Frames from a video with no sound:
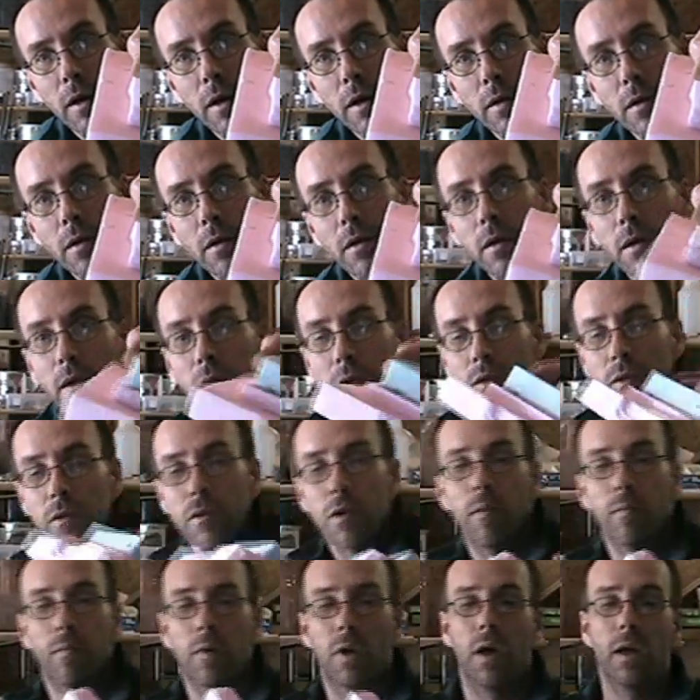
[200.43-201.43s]
Alright,
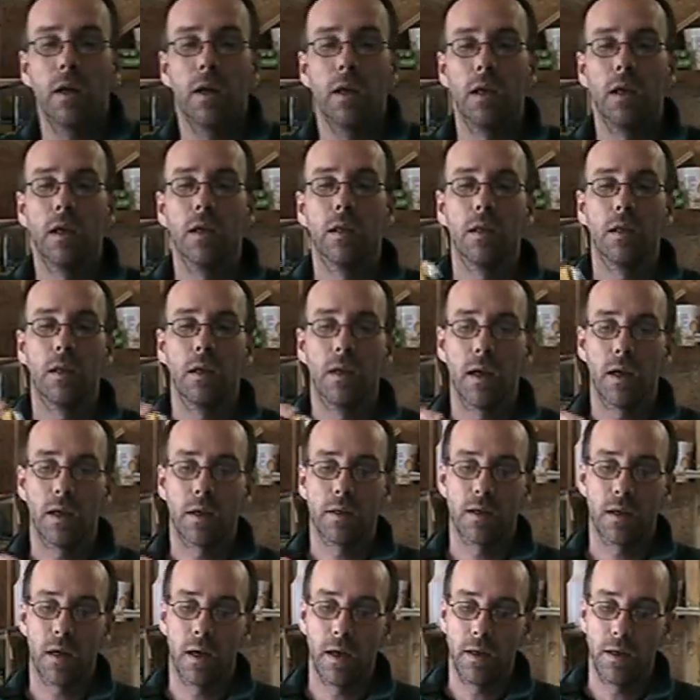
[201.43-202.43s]
so I'm cutting in the
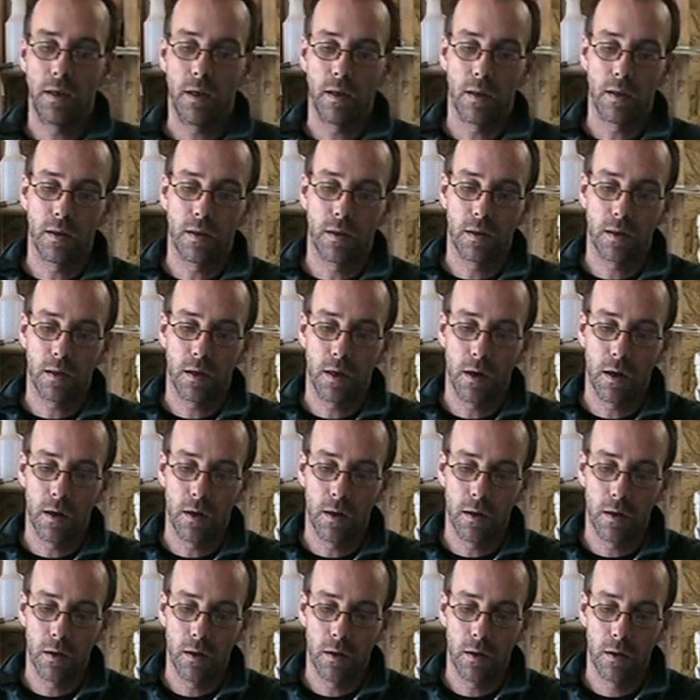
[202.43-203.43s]
next height of the
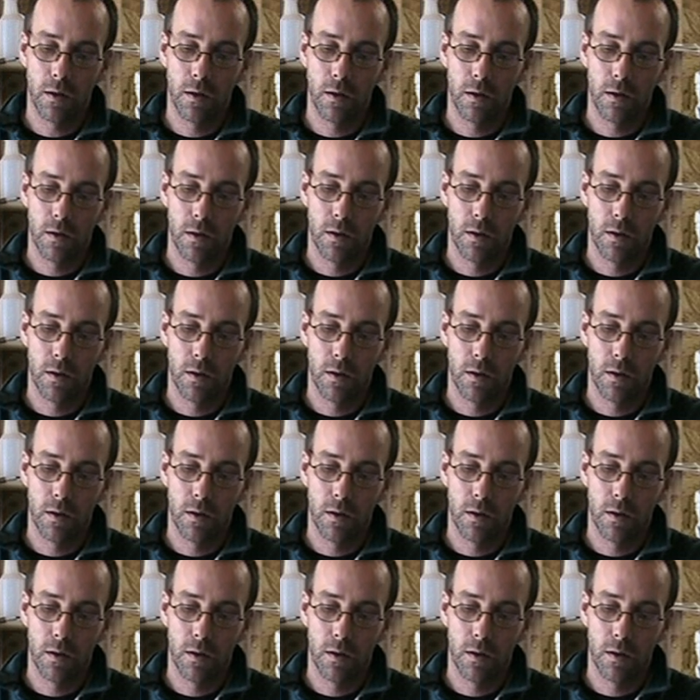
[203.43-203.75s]
stair,